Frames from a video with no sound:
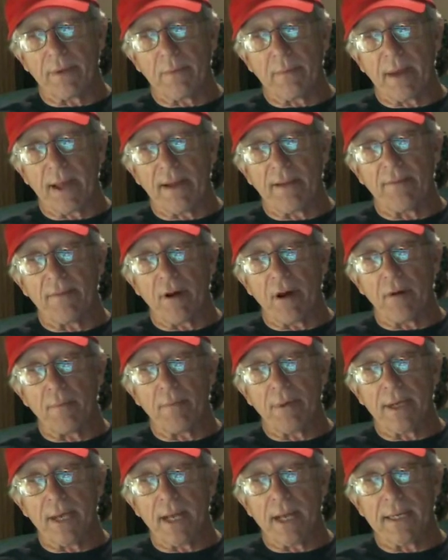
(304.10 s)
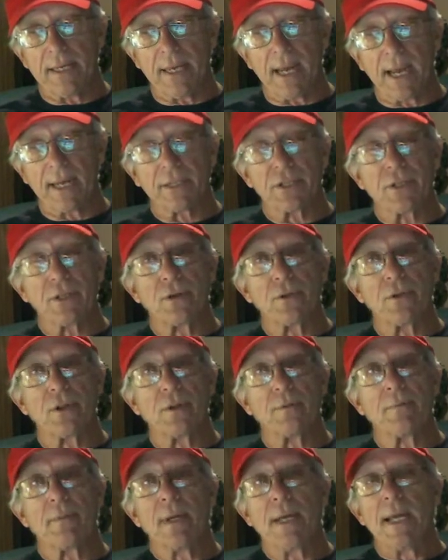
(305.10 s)
them have RBA decks to
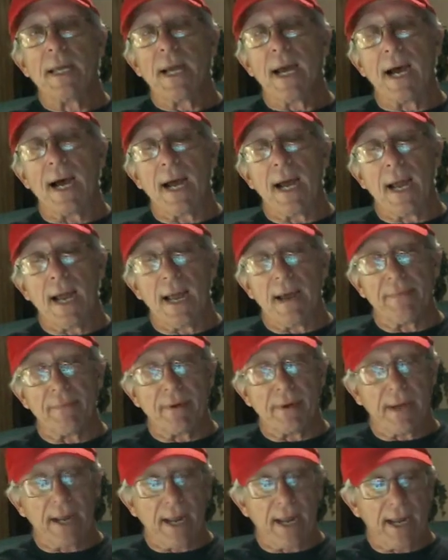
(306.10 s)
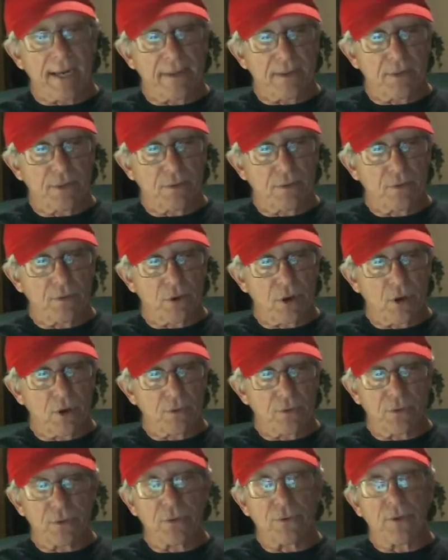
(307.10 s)
them. I haven't had to go
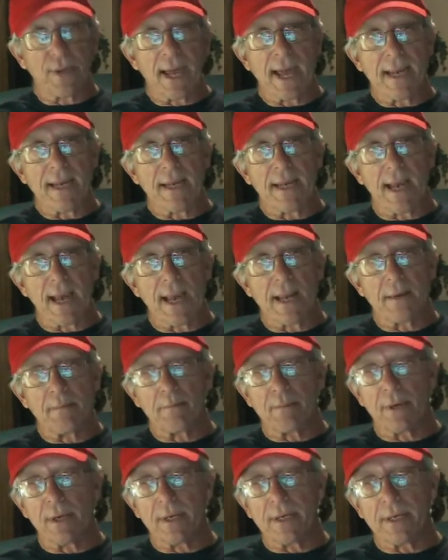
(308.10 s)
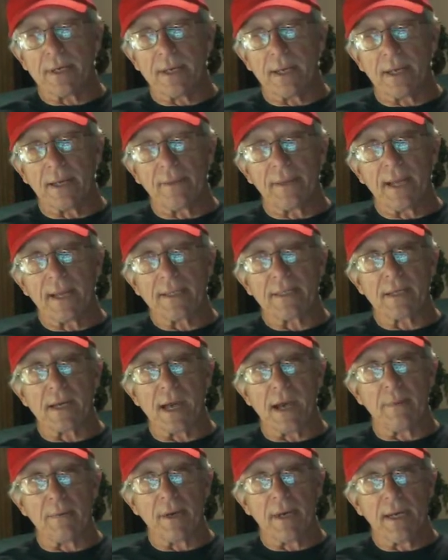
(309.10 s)
to that yet, but that's
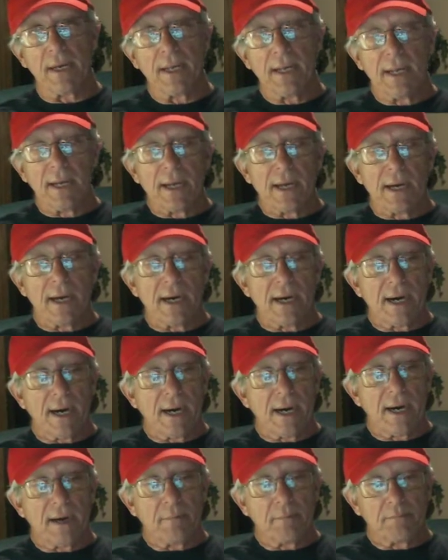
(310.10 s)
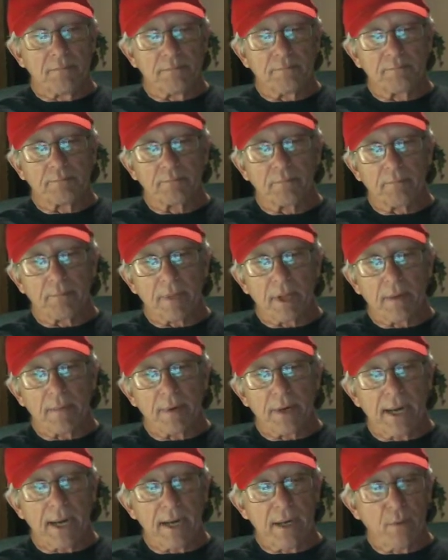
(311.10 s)
coming.
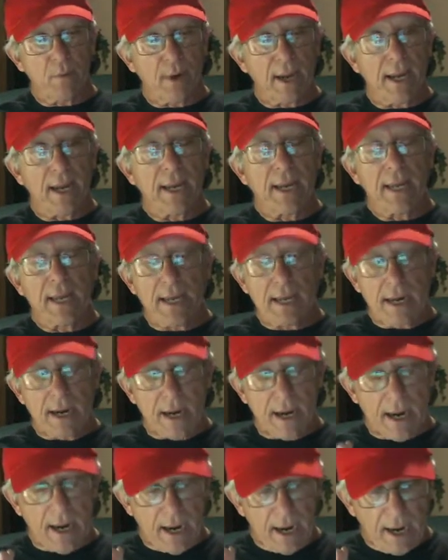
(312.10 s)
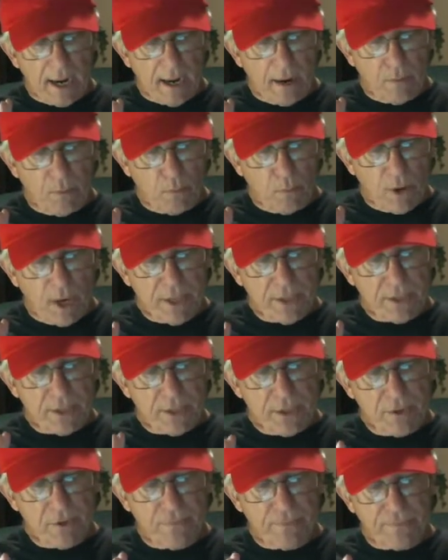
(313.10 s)
But anyway, once
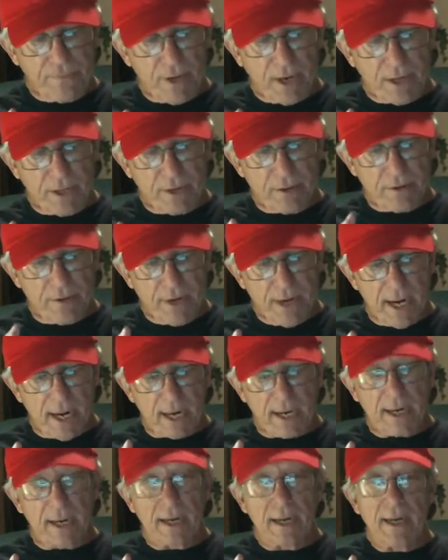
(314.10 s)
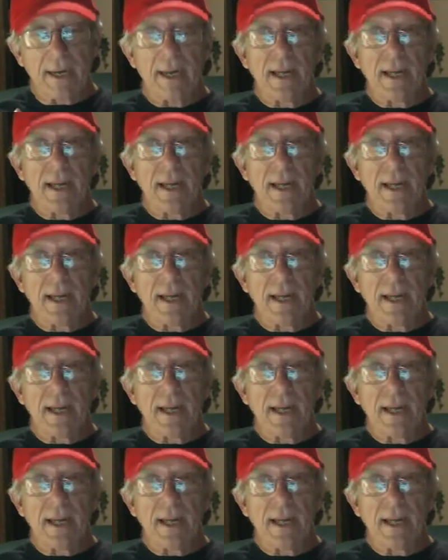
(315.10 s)
you've done your nick,